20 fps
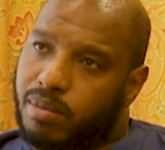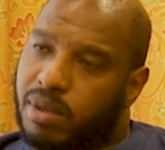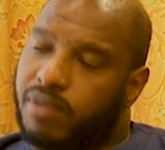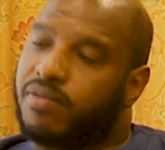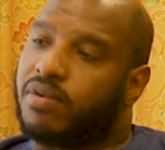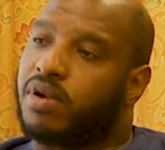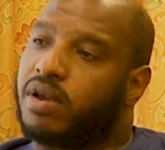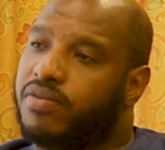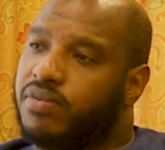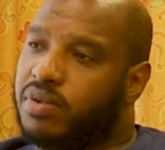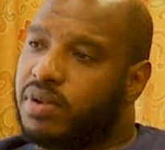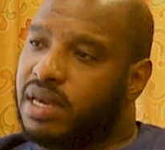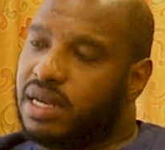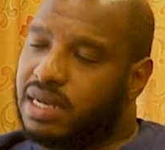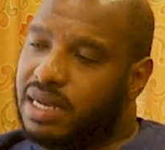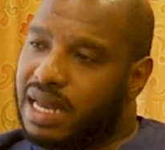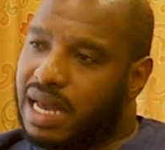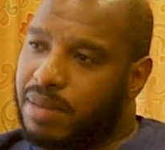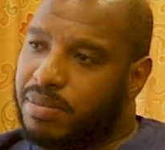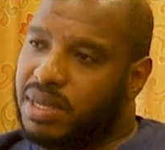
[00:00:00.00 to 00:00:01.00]
Before, if you
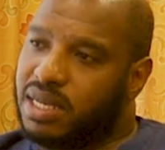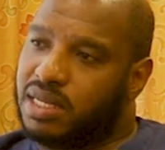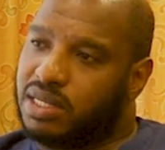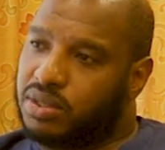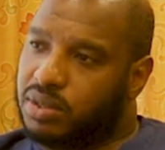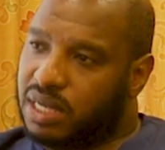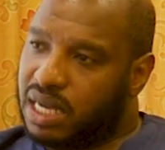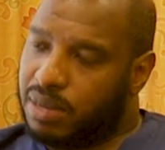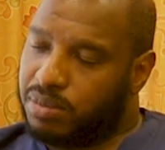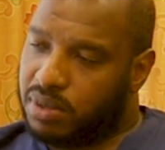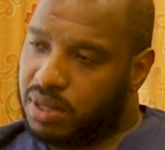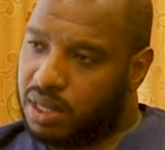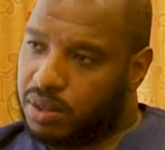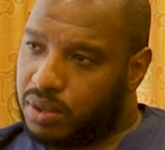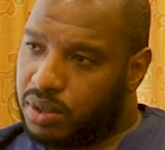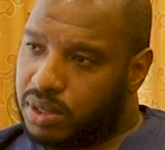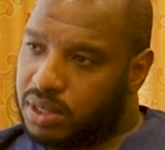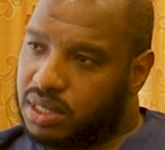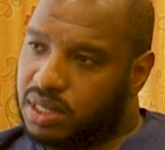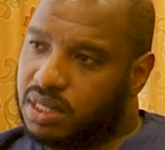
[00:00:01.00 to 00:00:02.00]
get diabetes, you come to the
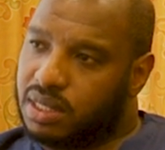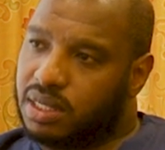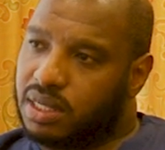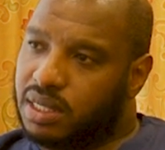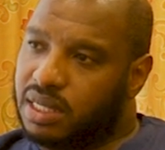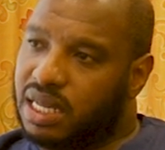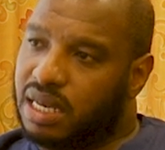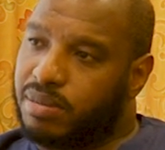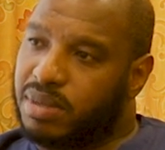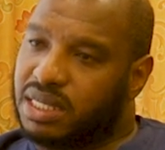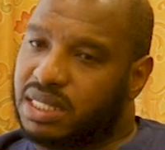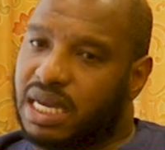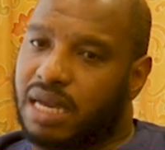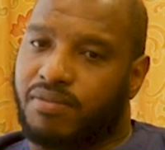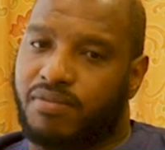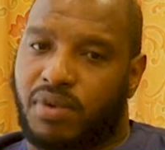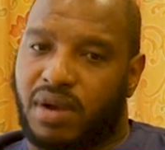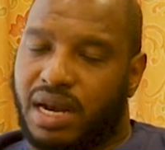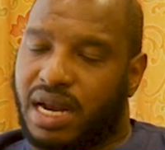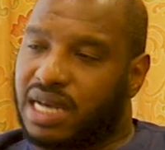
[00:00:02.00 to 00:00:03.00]
ward, there'll be
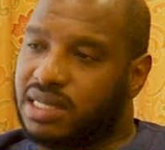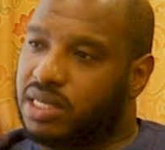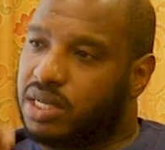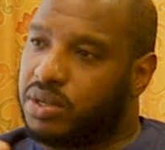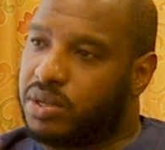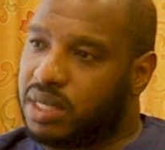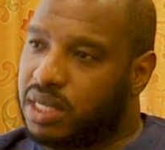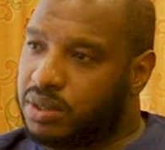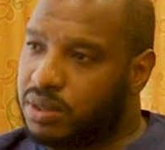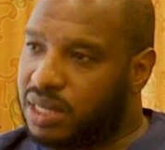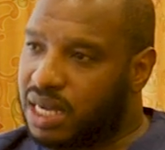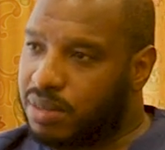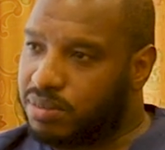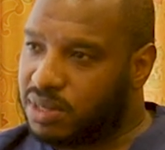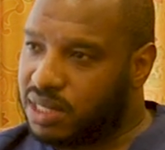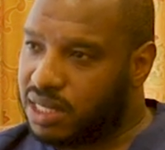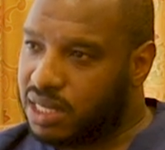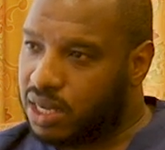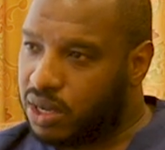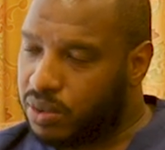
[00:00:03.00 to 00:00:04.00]
time for a nurse educator to come
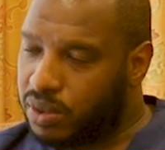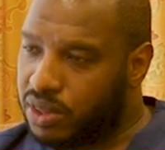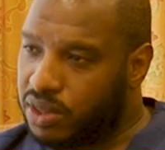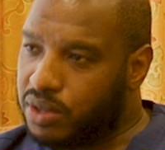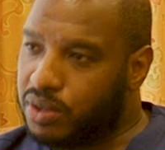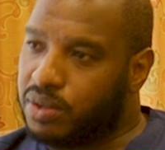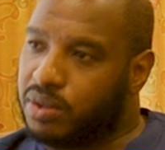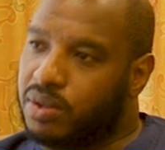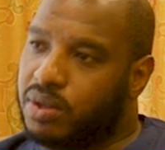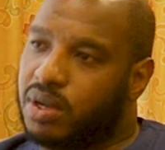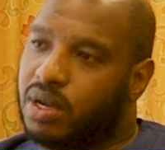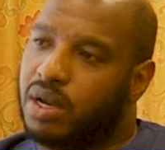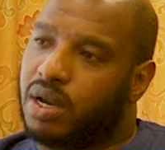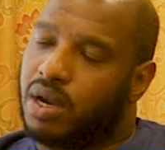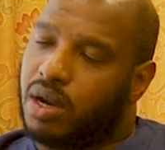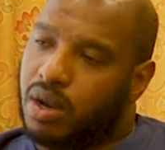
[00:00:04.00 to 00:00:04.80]
sit down with you,